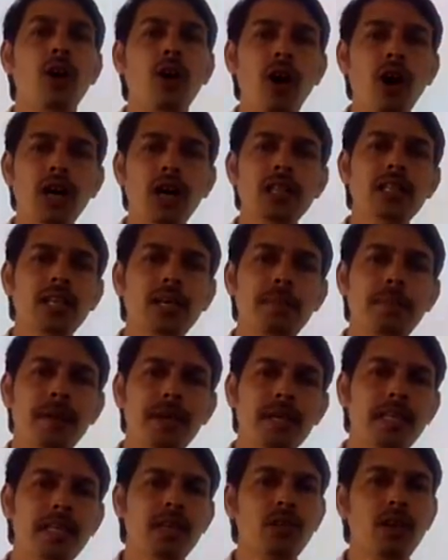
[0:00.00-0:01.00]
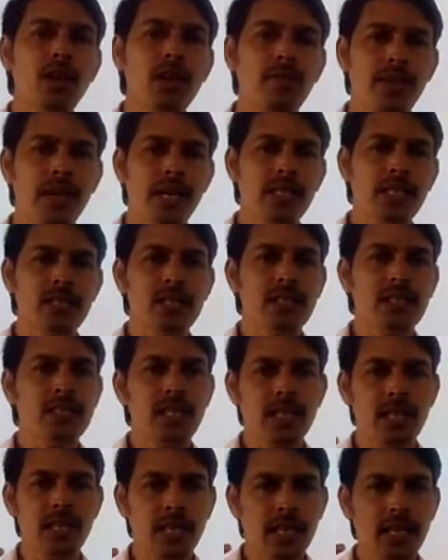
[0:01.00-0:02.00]
On the particular wages,
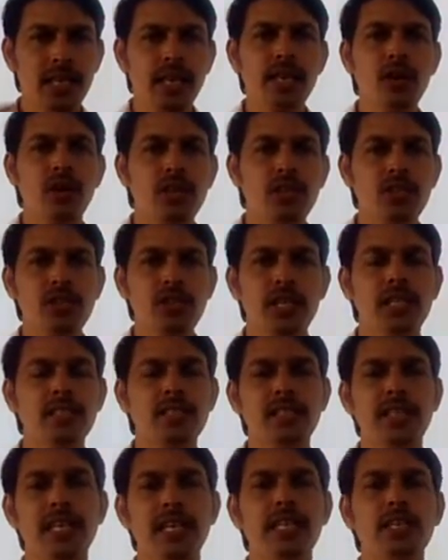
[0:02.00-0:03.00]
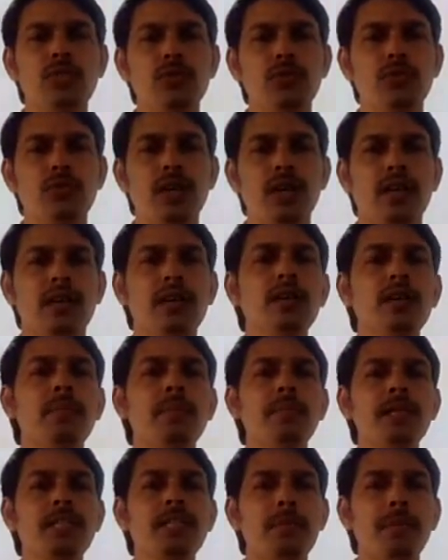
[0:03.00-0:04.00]
he or she is ready to
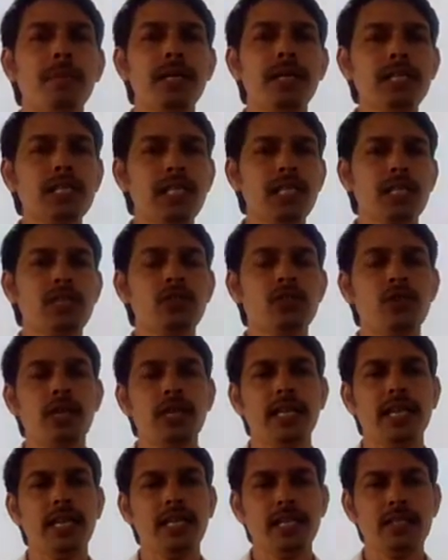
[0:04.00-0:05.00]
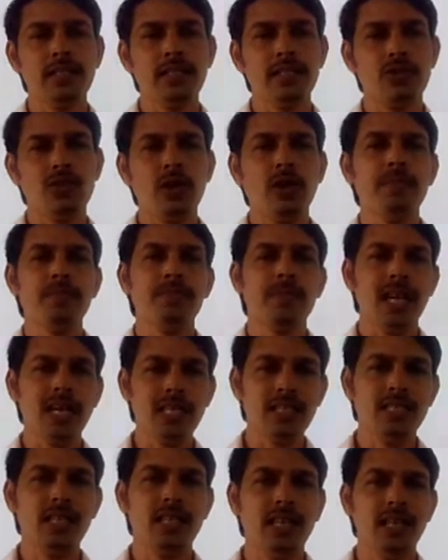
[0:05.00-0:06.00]
work but the person is not getting the job.
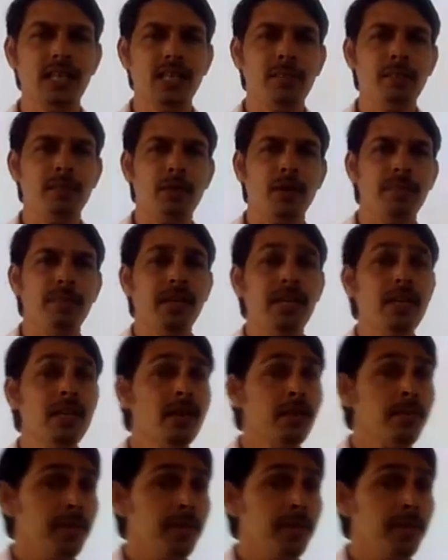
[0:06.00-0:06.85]
That's unemployment.